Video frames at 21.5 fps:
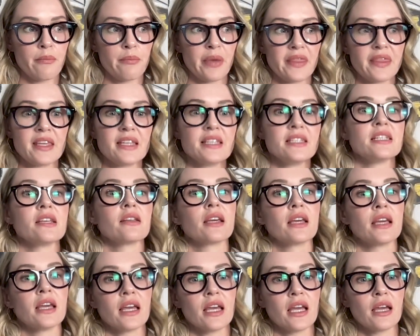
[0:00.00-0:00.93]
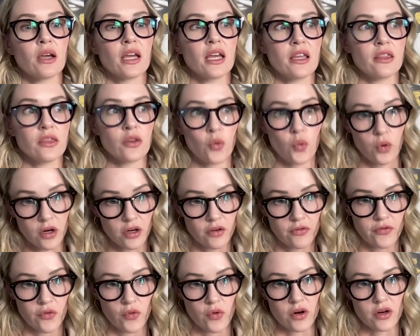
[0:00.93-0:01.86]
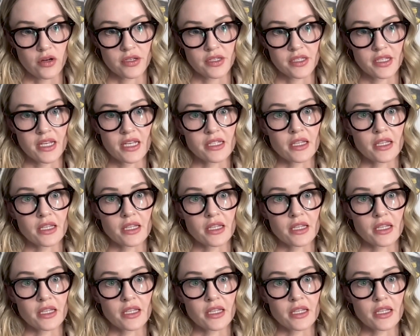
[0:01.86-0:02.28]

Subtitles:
but then dealing it in the workforce